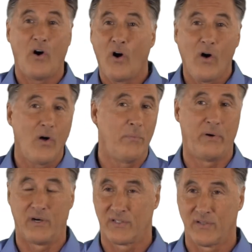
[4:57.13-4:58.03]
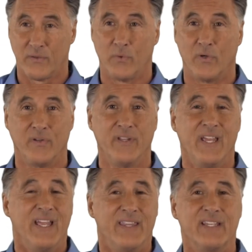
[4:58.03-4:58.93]
all parts of the world,
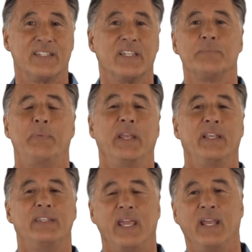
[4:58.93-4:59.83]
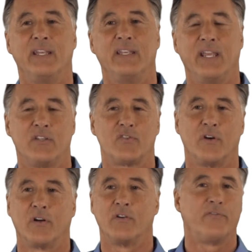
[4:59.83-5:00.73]
this has been a day-to-day
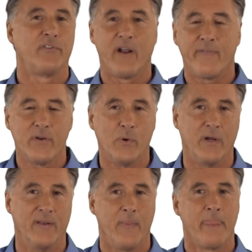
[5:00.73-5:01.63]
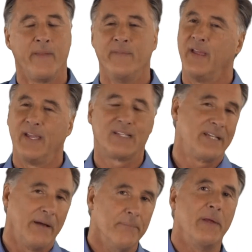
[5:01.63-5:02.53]
struggle for everyone,
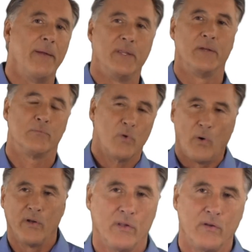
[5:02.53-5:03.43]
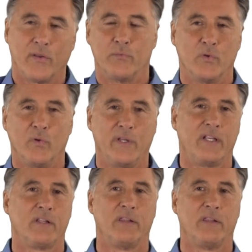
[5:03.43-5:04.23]
except maybe the royal or the ruling